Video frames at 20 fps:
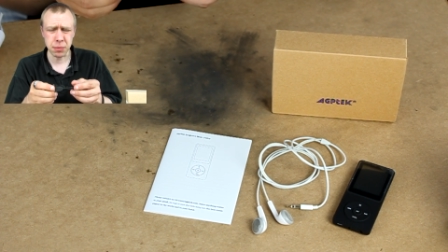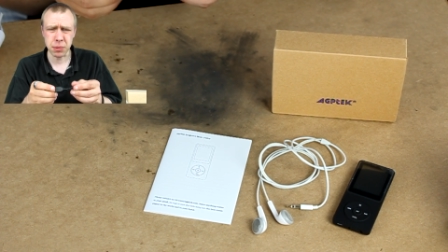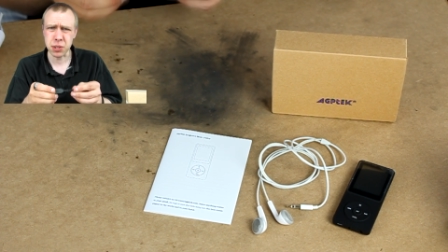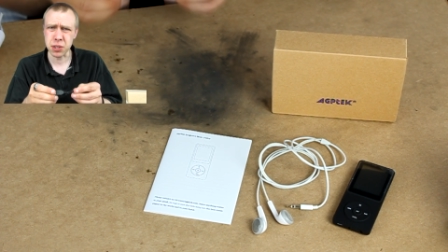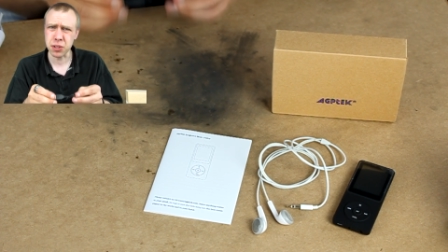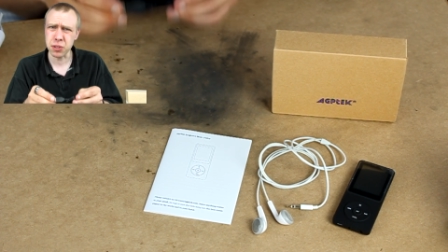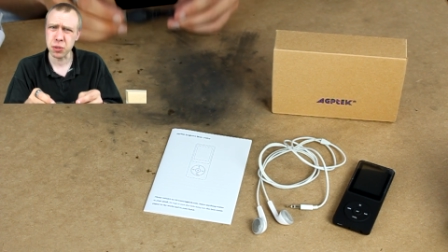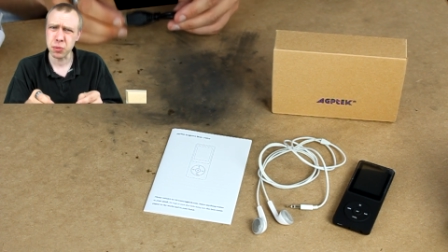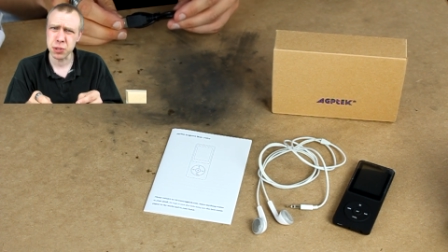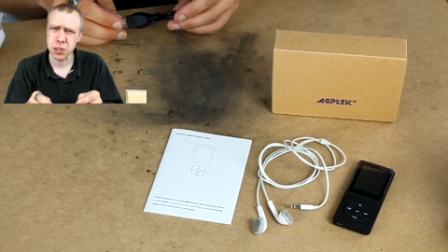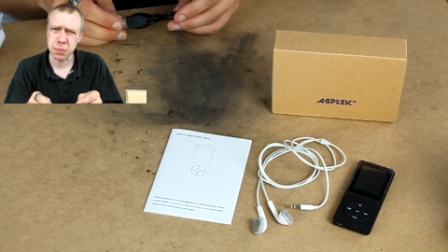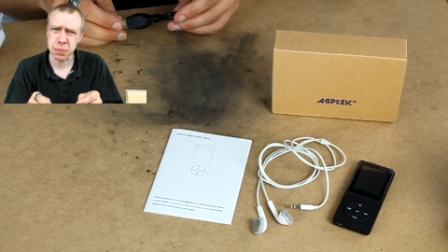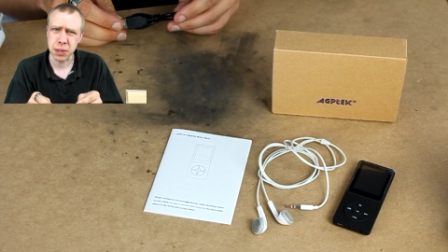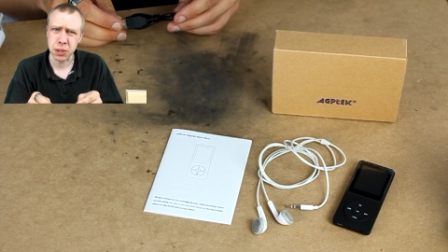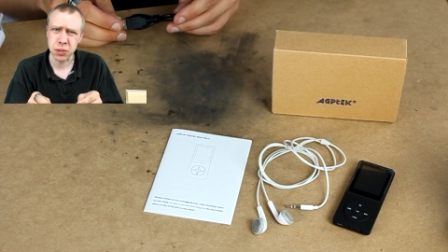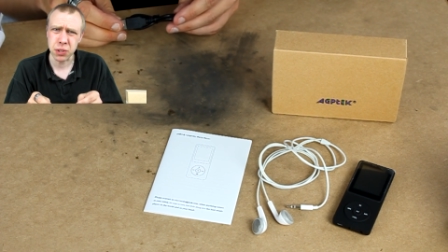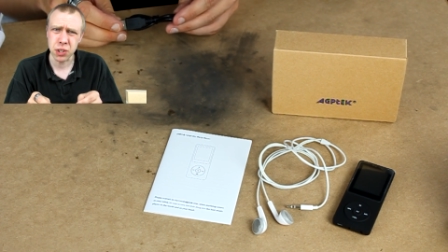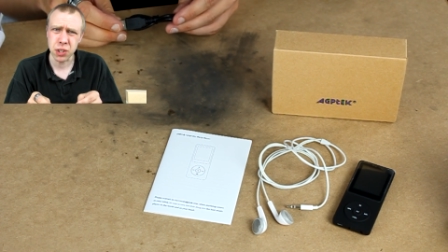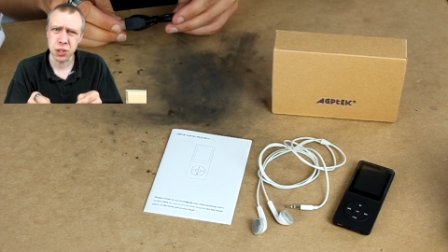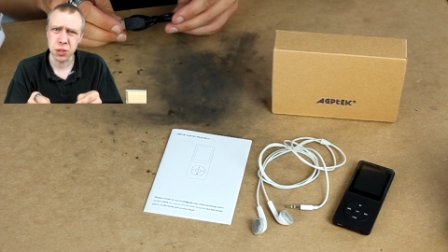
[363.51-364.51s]
which I thought was a bit
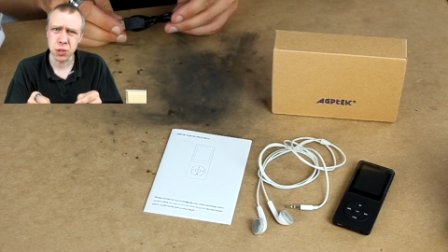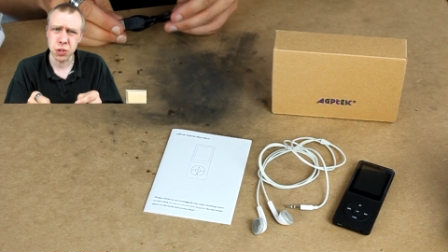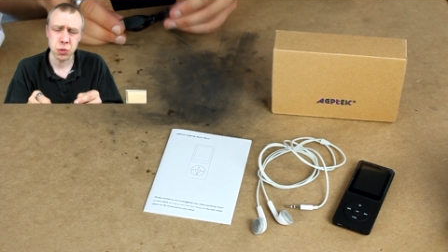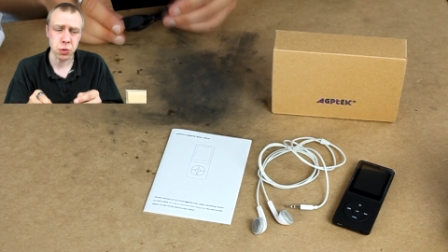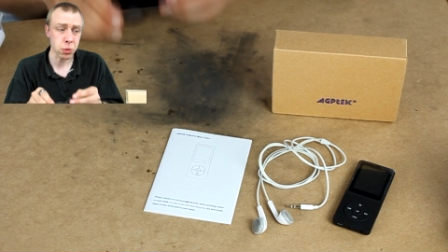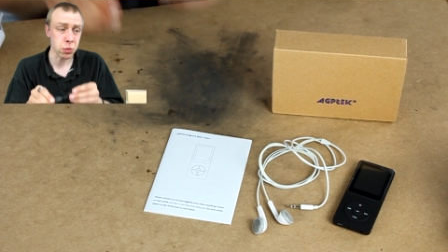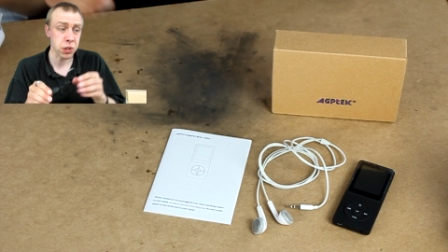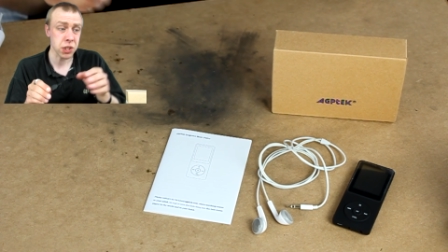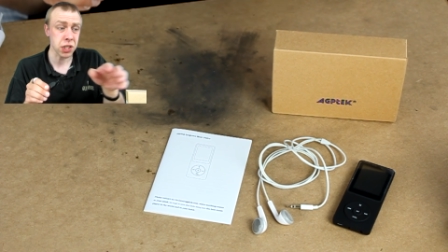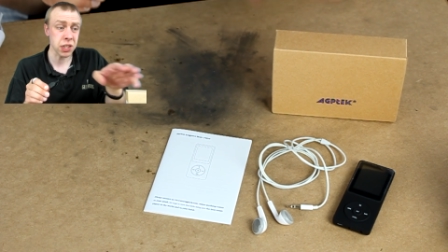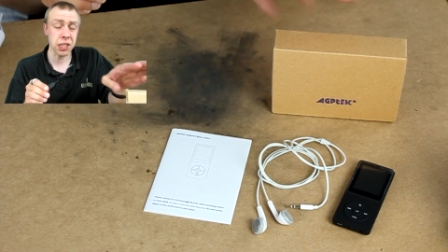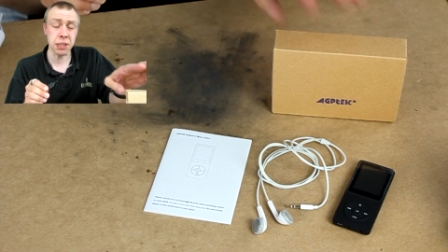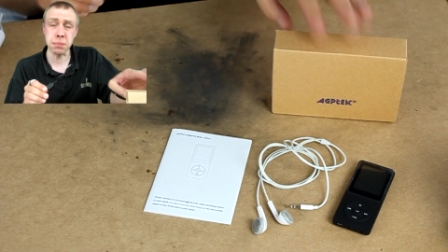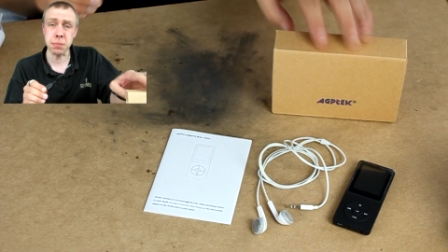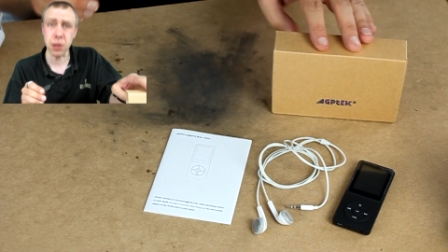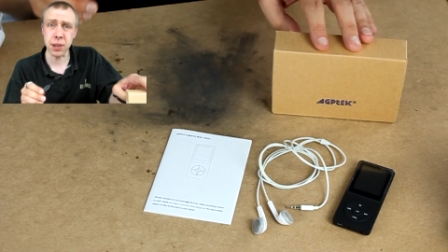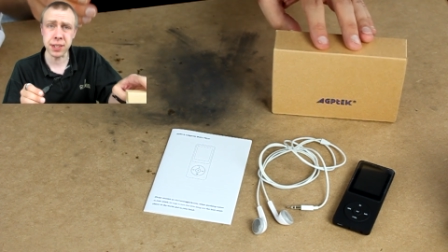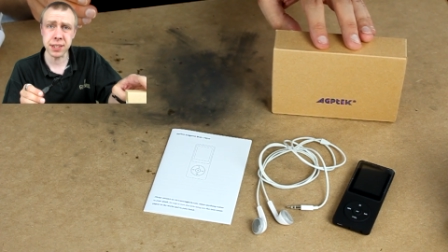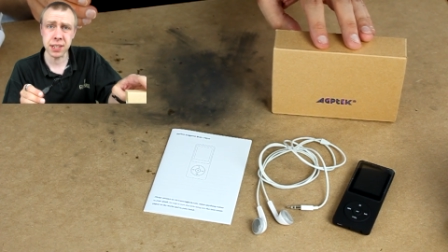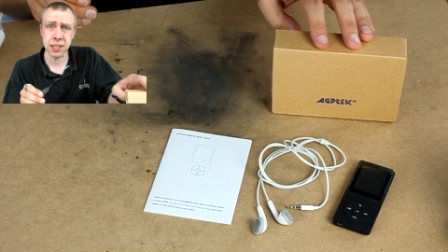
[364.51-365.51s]
unusual. Certainly
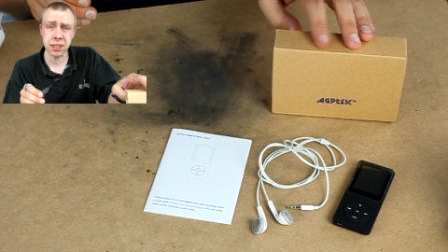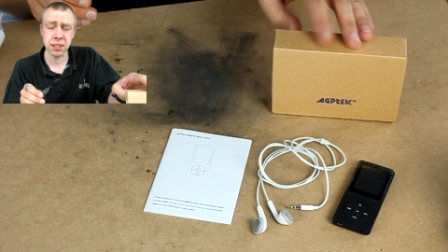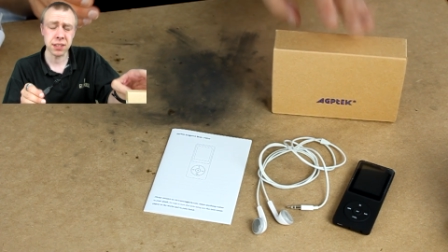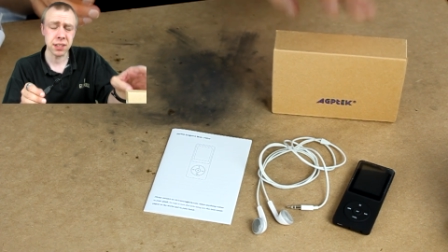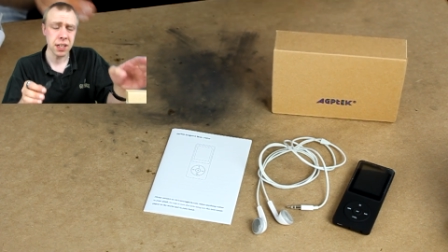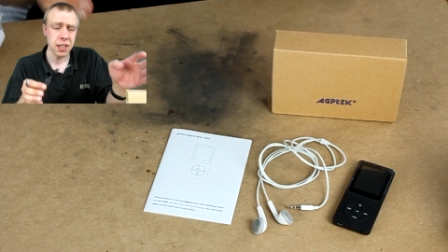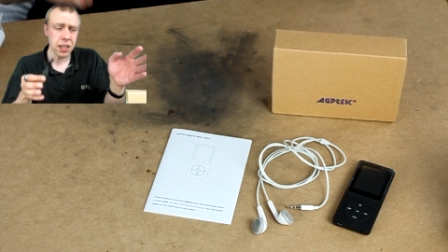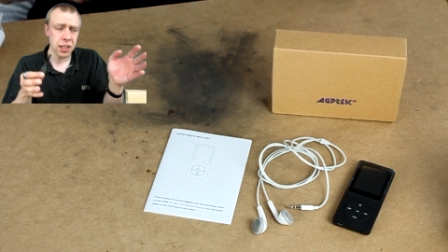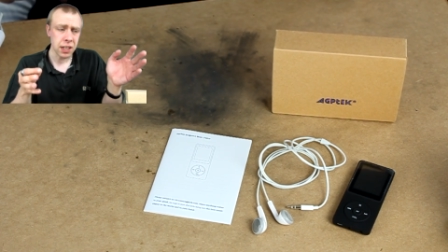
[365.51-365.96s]
mine didn't.